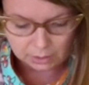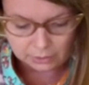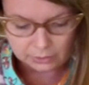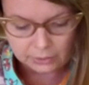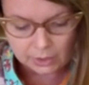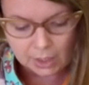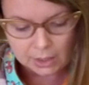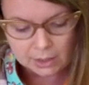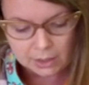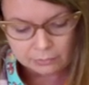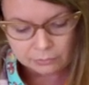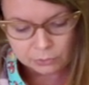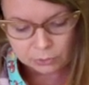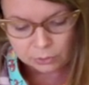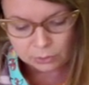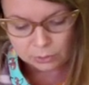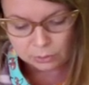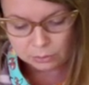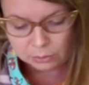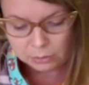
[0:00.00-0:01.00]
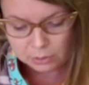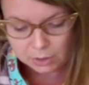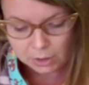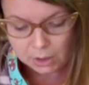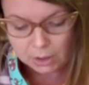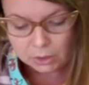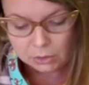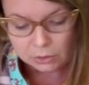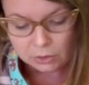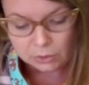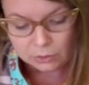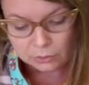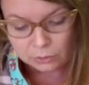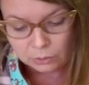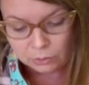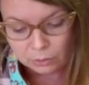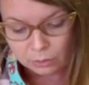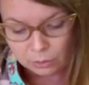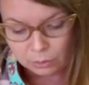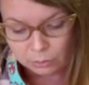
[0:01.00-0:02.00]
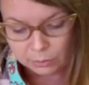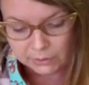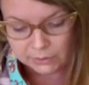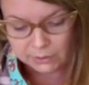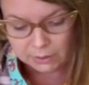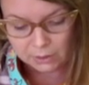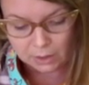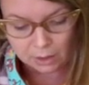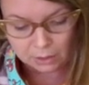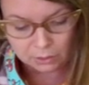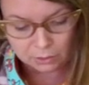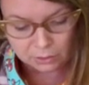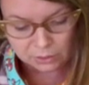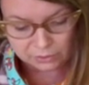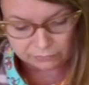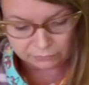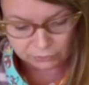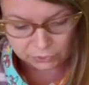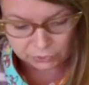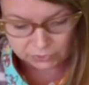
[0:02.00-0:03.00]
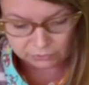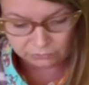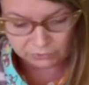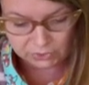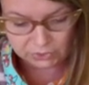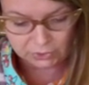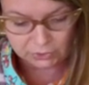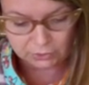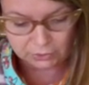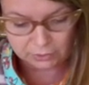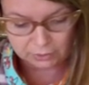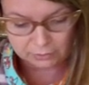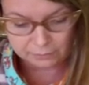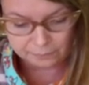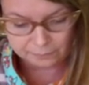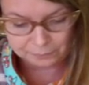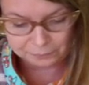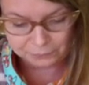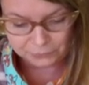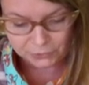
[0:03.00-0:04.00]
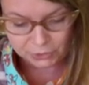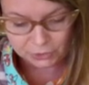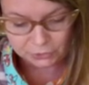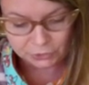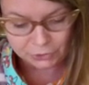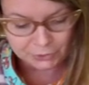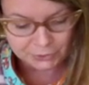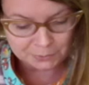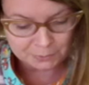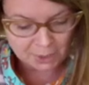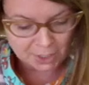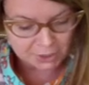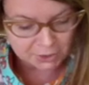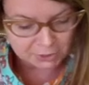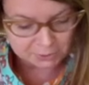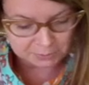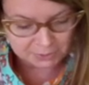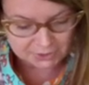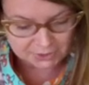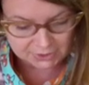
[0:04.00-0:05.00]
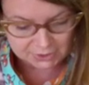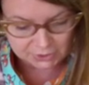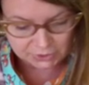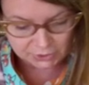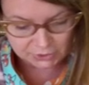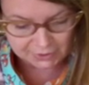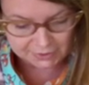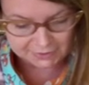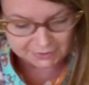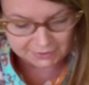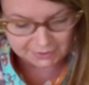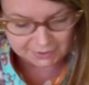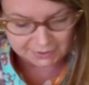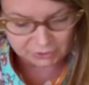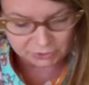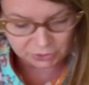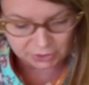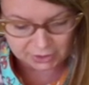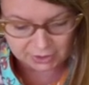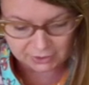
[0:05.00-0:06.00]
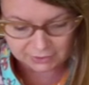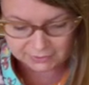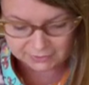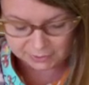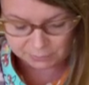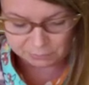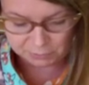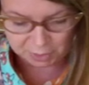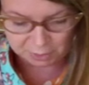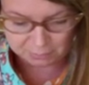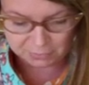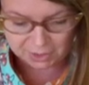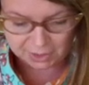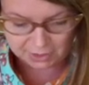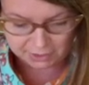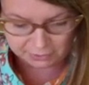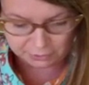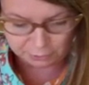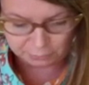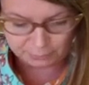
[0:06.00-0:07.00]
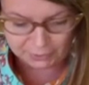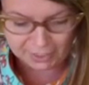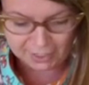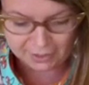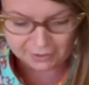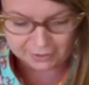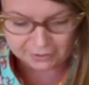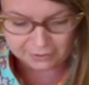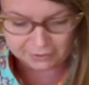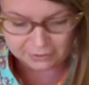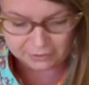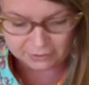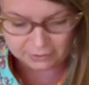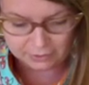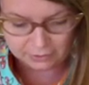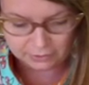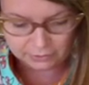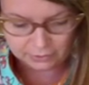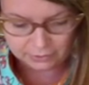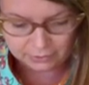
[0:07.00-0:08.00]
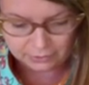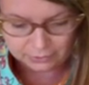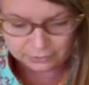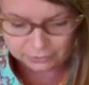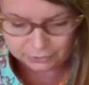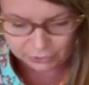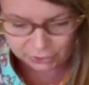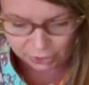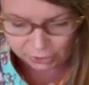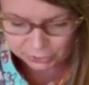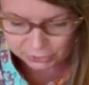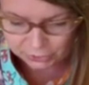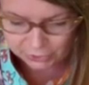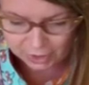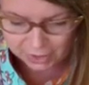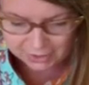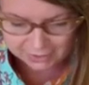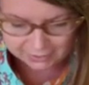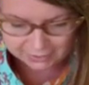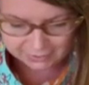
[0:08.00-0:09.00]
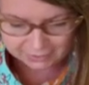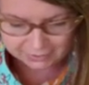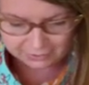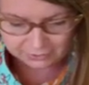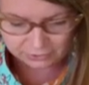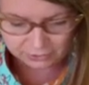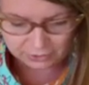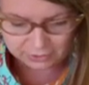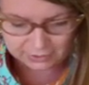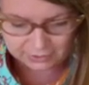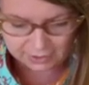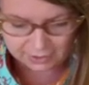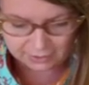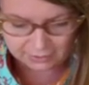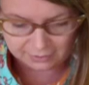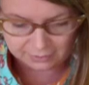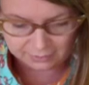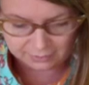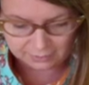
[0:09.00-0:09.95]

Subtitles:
That afternoon, Chizuko was Sadako's first visitor. She smiled mysteriously as she held something behind her back. "Shut your eyes," she said.